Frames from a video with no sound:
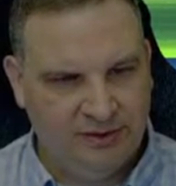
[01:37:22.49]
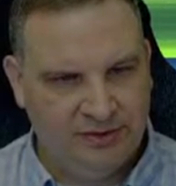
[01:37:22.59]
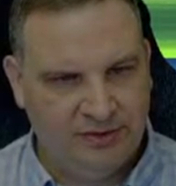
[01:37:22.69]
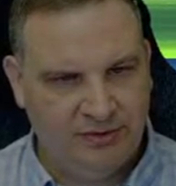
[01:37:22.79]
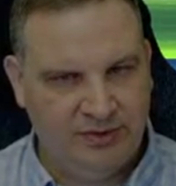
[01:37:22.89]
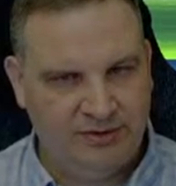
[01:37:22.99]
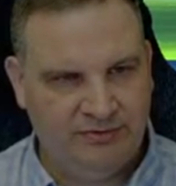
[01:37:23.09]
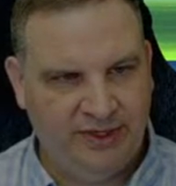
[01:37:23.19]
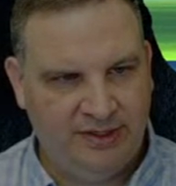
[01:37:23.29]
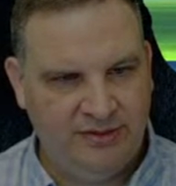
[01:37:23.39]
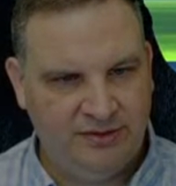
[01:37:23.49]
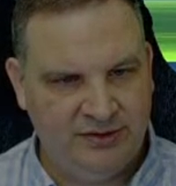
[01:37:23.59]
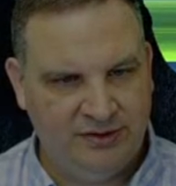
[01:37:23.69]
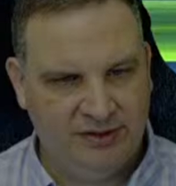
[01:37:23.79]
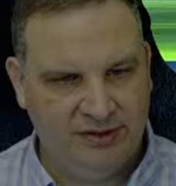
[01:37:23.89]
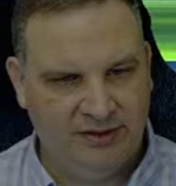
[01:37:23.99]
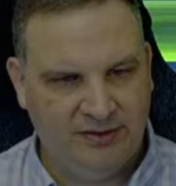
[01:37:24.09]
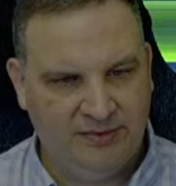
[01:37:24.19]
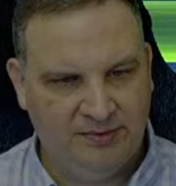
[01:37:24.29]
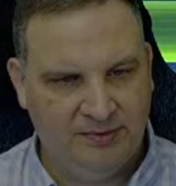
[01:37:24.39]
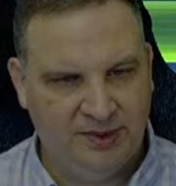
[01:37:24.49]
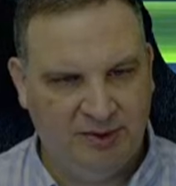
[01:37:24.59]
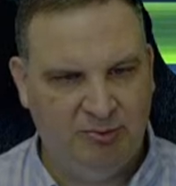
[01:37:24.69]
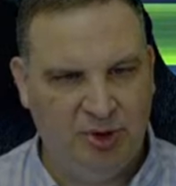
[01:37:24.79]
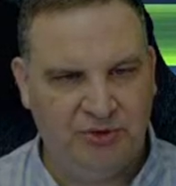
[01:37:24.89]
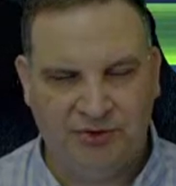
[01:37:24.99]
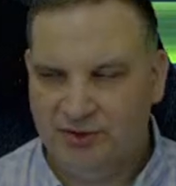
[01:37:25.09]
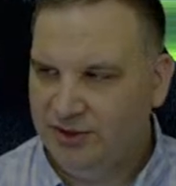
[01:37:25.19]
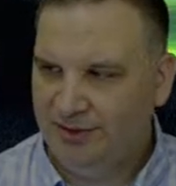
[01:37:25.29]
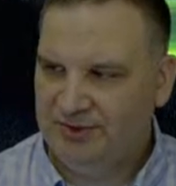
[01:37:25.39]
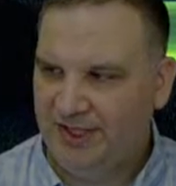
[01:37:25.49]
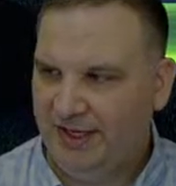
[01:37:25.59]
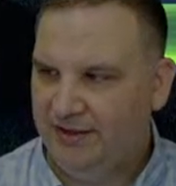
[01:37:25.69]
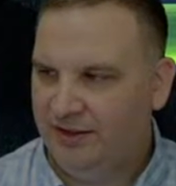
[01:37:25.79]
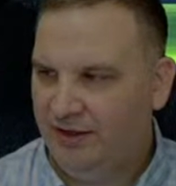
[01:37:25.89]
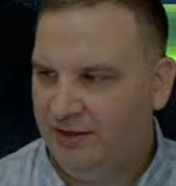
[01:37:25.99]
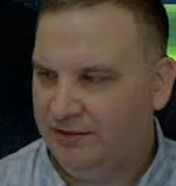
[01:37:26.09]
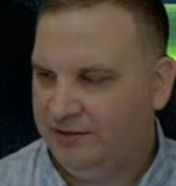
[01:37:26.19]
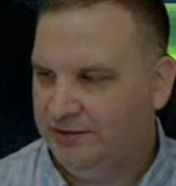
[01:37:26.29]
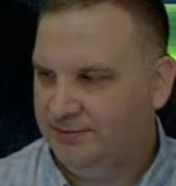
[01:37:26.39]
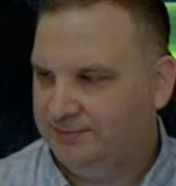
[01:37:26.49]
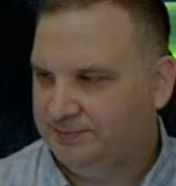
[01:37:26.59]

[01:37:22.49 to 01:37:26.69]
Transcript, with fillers: So his advantage is uh, in both ships and characters.